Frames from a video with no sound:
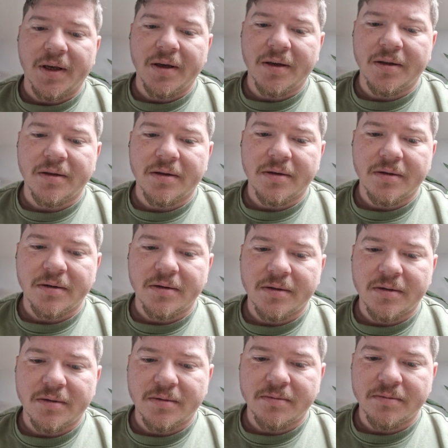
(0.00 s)
and
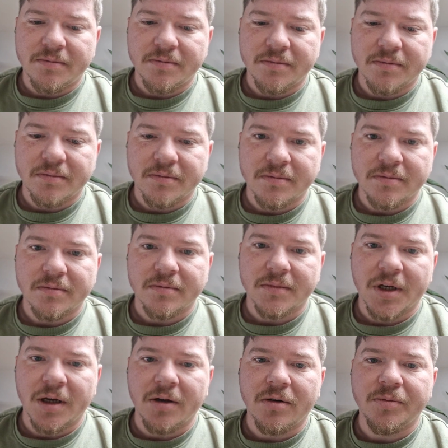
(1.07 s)

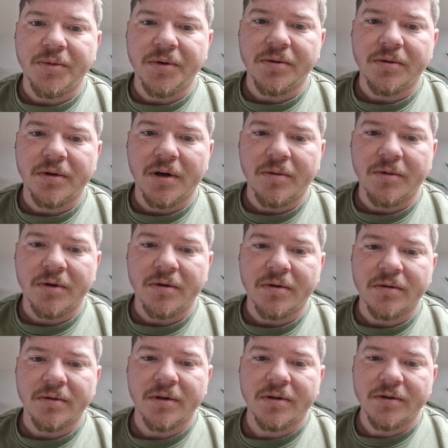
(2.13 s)
I hope you come
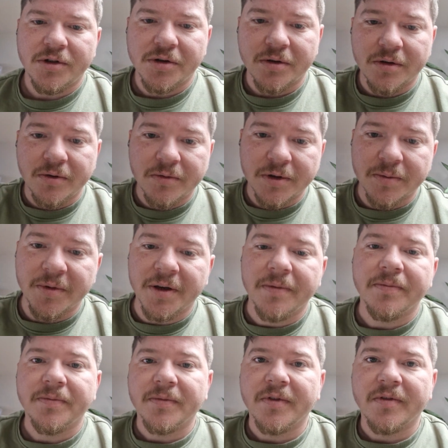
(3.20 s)
along the journey with me.
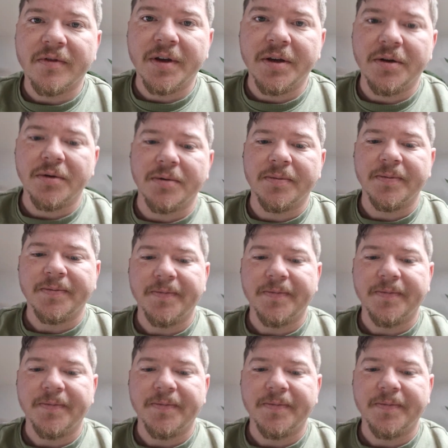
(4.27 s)
Thank you.